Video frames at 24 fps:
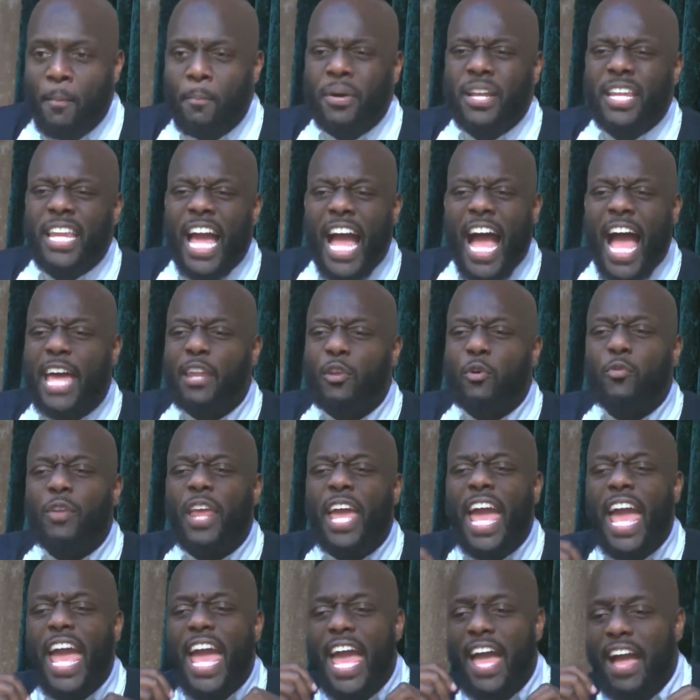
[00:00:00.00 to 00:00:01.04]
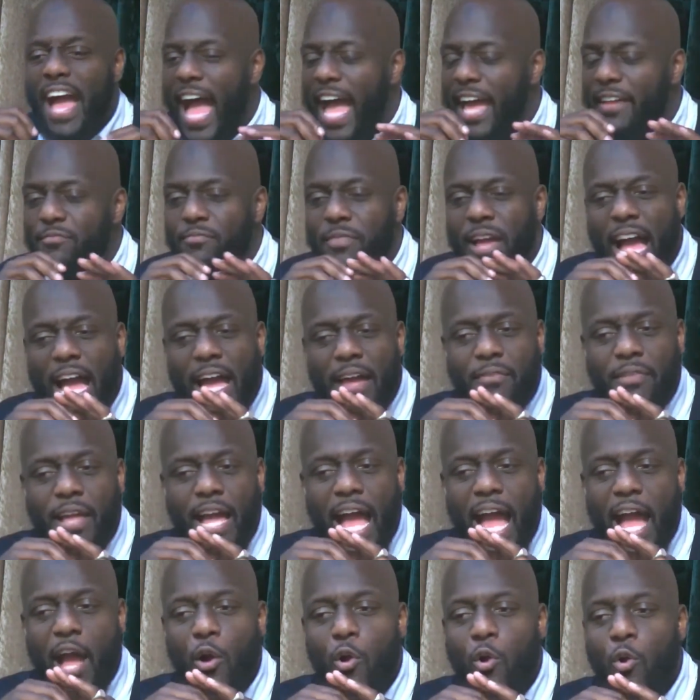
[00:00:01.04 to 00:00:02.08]
But I don't have, I, I,
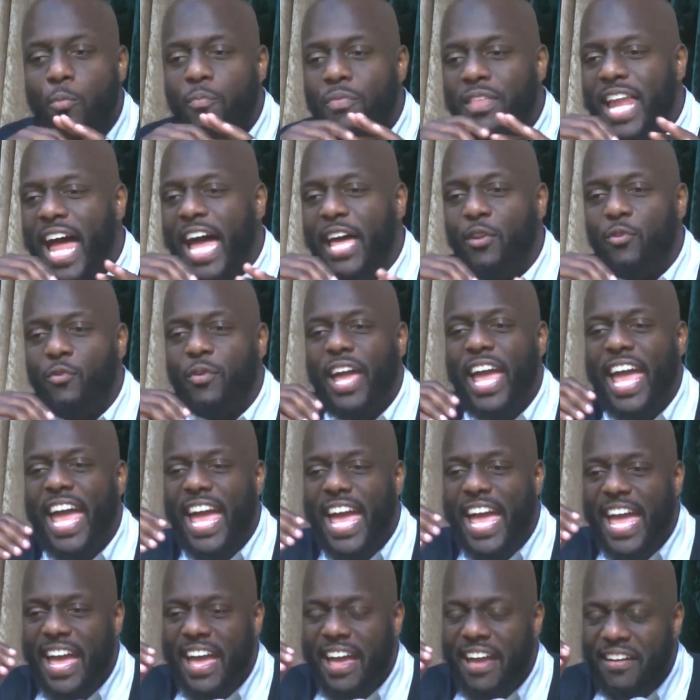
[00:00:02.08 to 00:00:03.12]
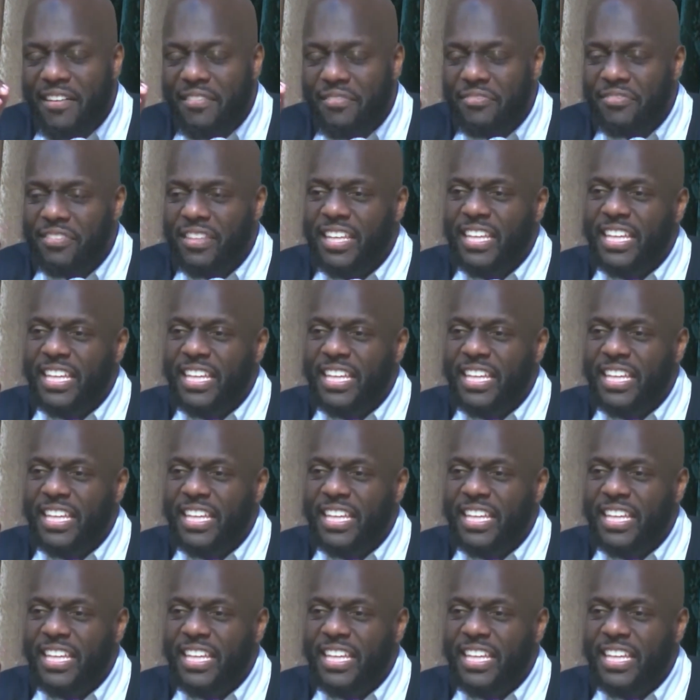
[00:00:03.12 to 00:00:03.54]
I hope that I don't have